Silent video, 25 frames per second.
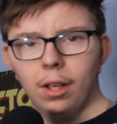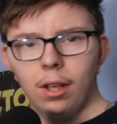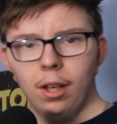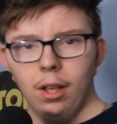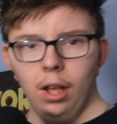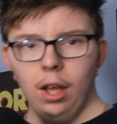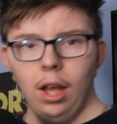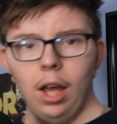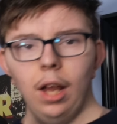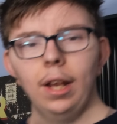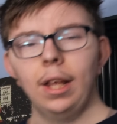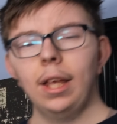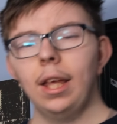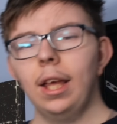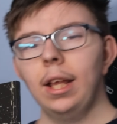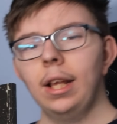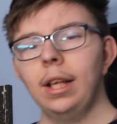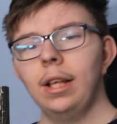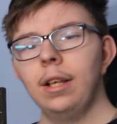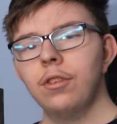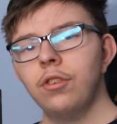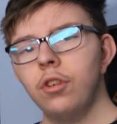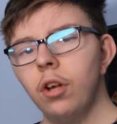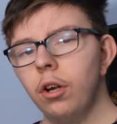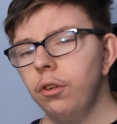And
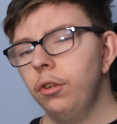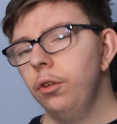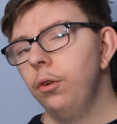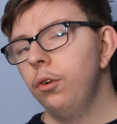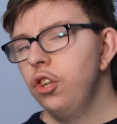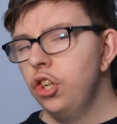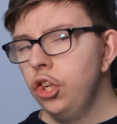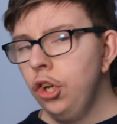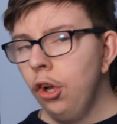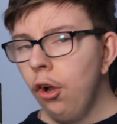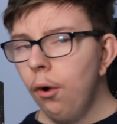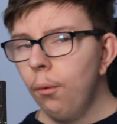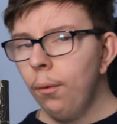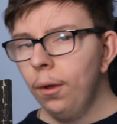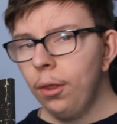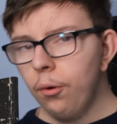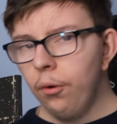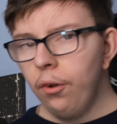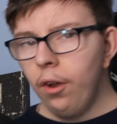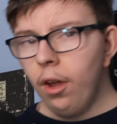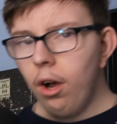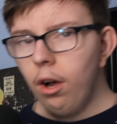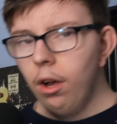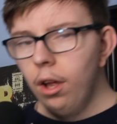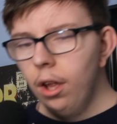he's not too sure whether or
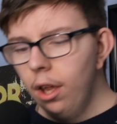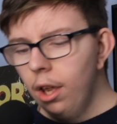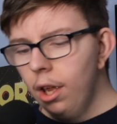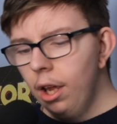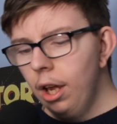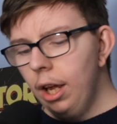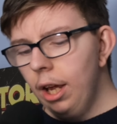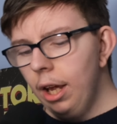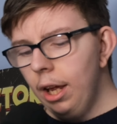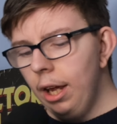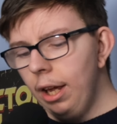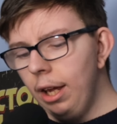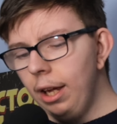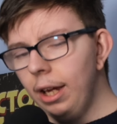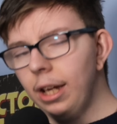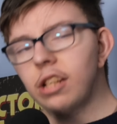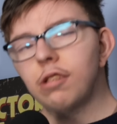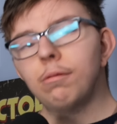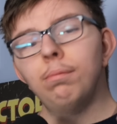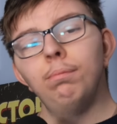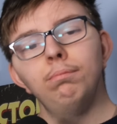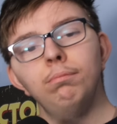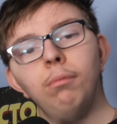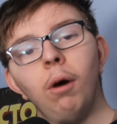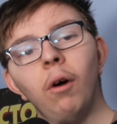not it's
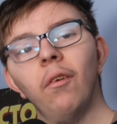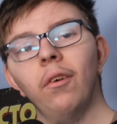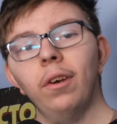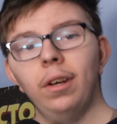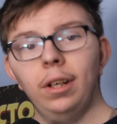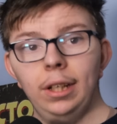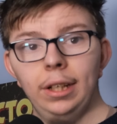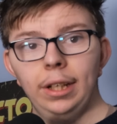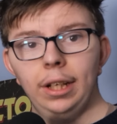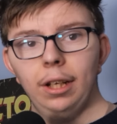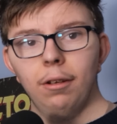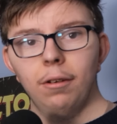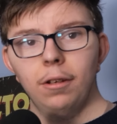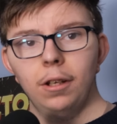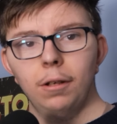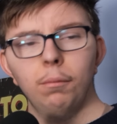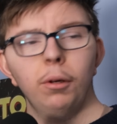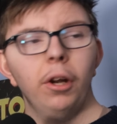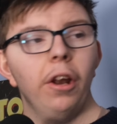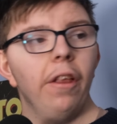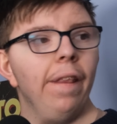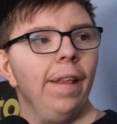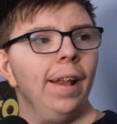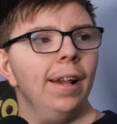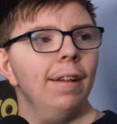morally. But I
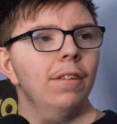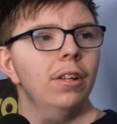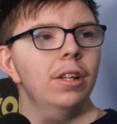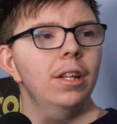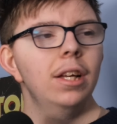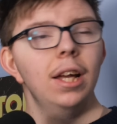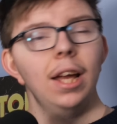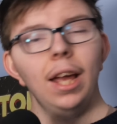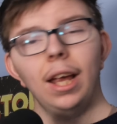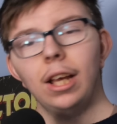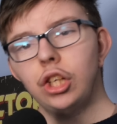think that it